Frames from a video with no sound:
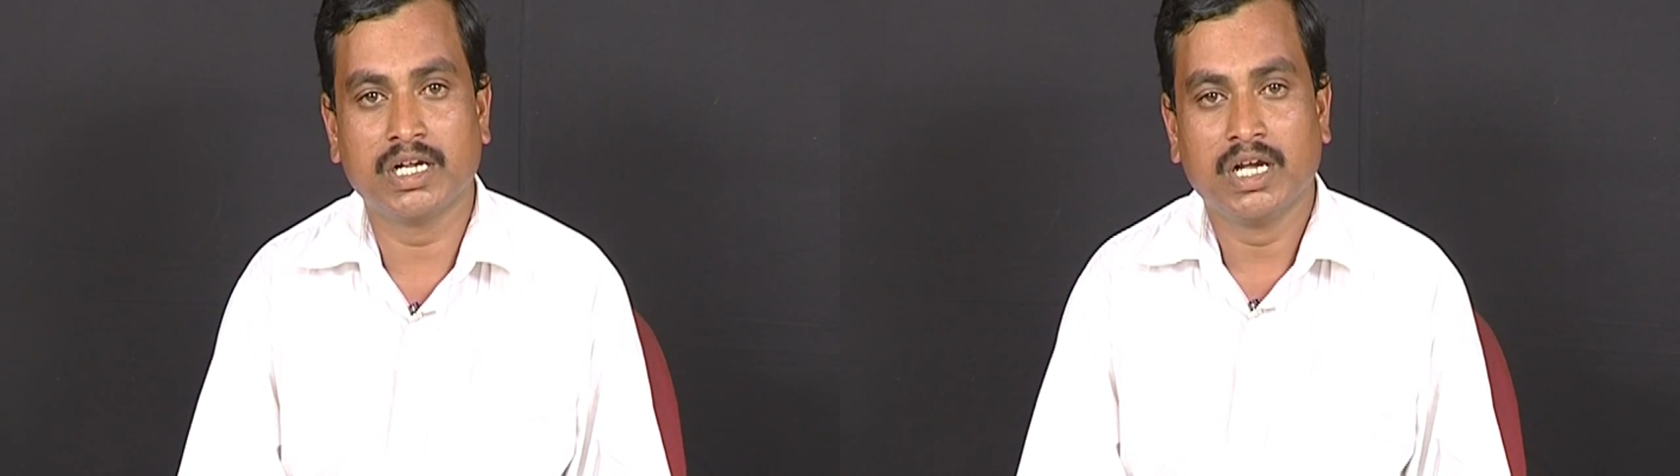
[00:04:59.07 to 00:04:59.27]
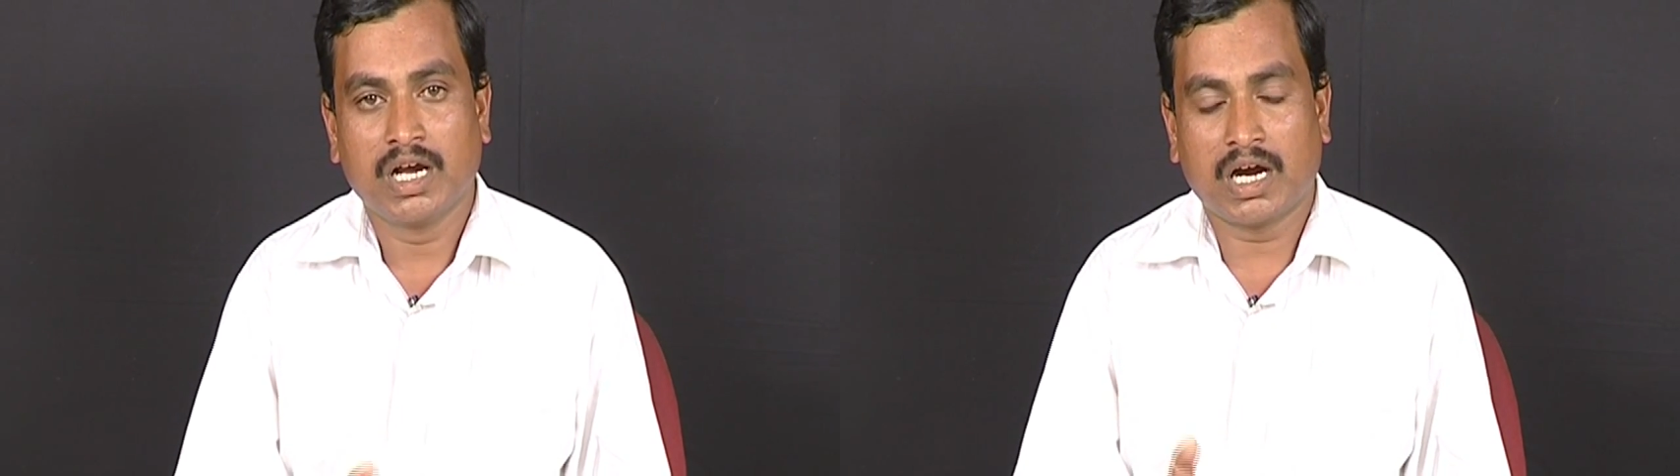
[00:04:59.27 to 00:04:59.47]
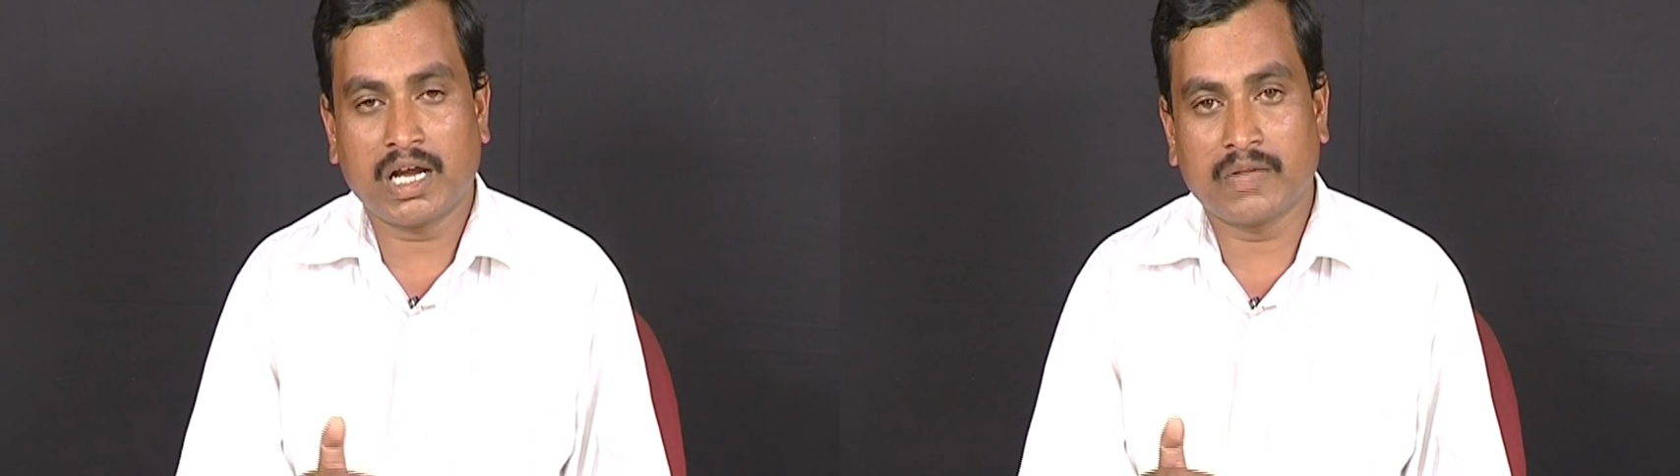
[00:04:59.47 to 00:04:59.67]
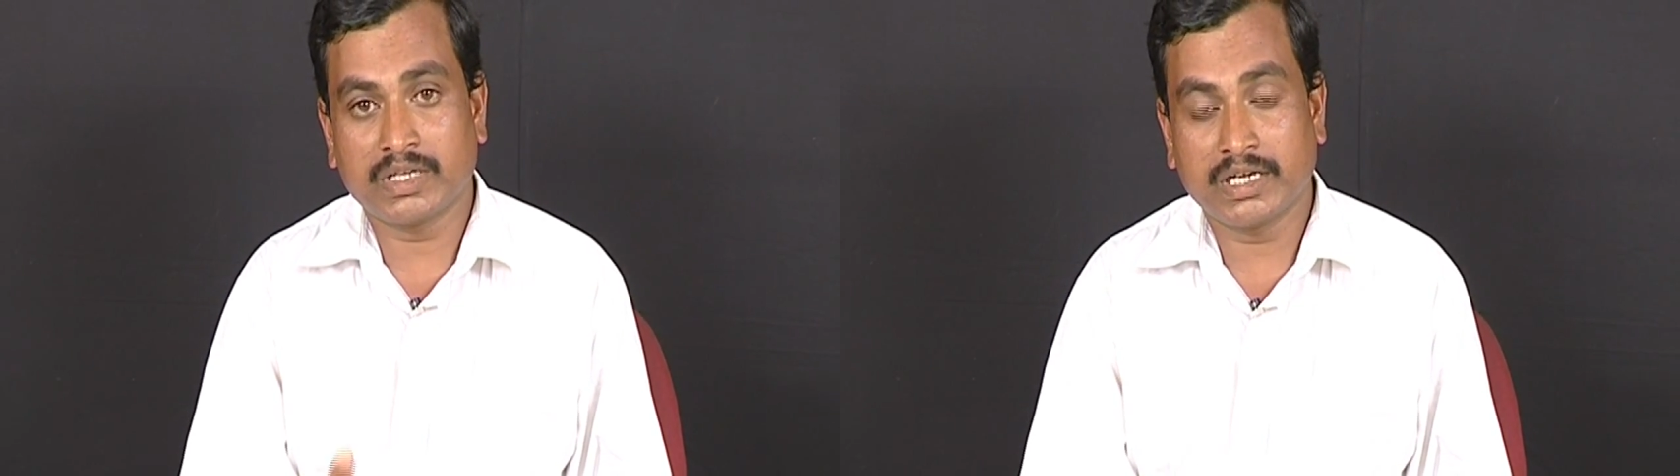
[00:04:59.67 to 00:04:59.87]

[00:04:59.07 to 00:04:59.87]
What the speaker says: But